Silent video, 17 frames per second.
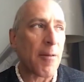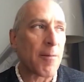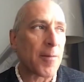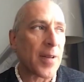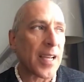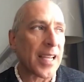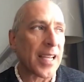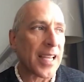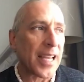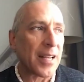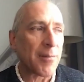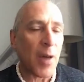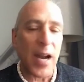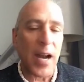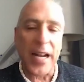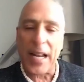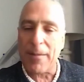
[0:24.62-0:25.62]
again,
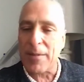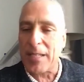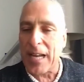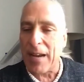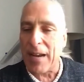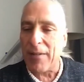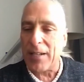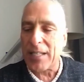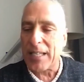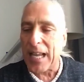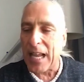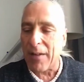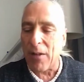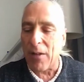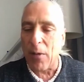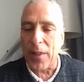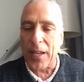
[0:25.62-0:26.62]
my name's David
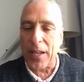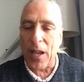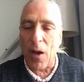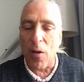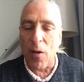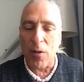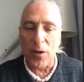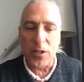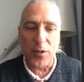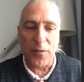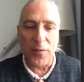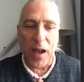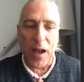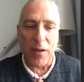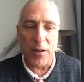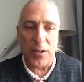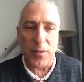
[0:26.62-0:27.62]
Sandoval, one of the owners and
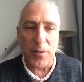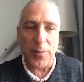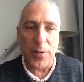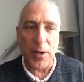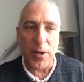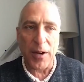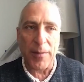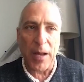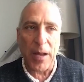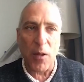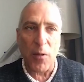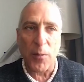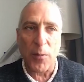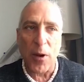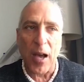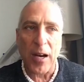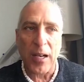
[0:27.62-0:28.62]
founders of Purium Health
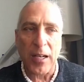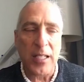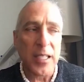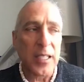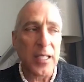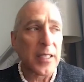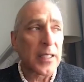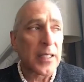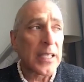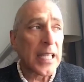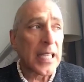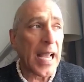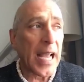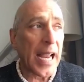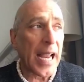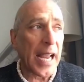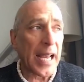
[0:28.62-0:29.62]
Products.
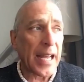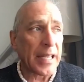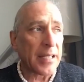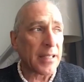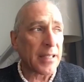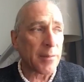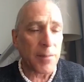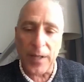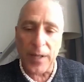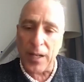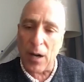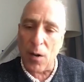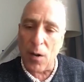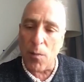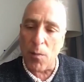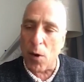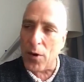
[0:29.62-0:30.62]
And,
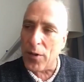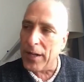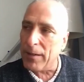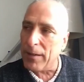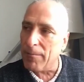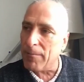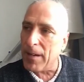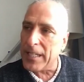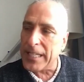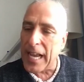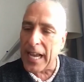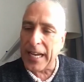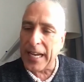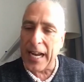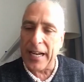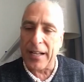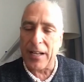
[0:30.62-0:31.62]
more than a
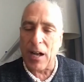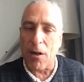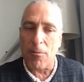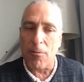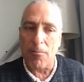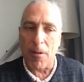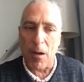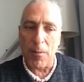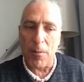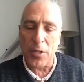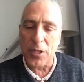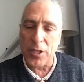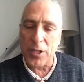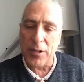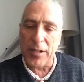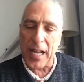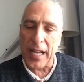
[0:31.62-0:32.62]
decade ago, almost
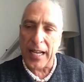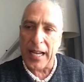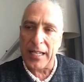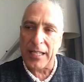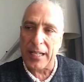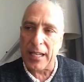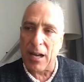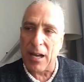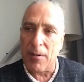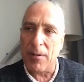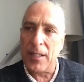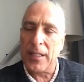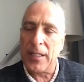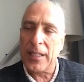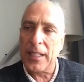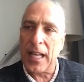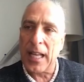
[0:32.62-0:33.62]
2 decades ago,
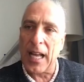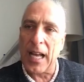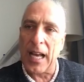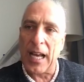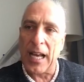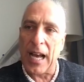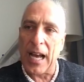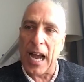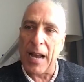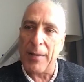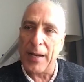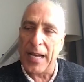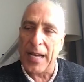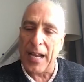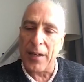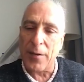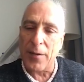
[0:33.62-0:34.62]
I
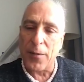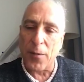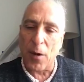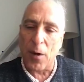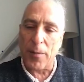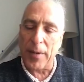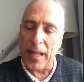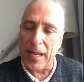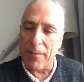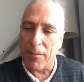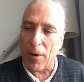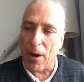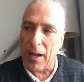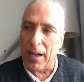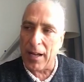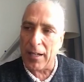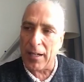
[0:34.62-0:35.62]
began to formulate
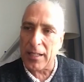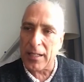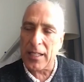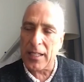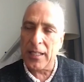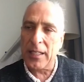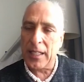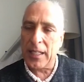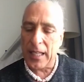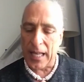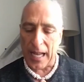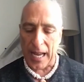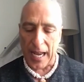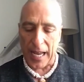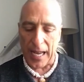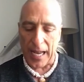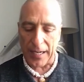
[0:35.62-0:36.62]
products.
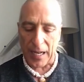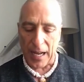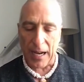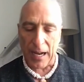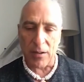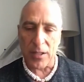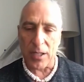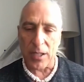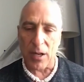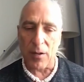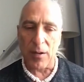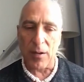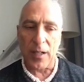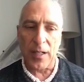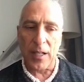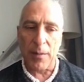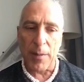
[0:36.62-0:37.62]
And I also,
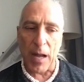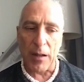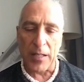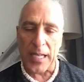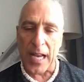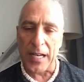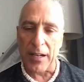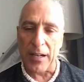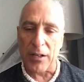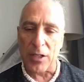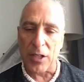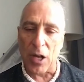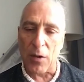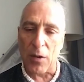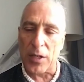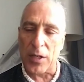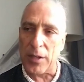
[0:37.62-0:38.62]
about 10 years
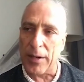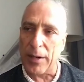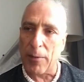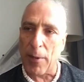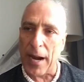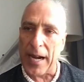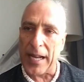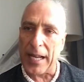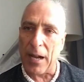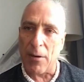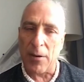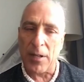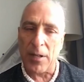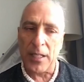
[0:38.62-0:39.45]
ago, was doing radio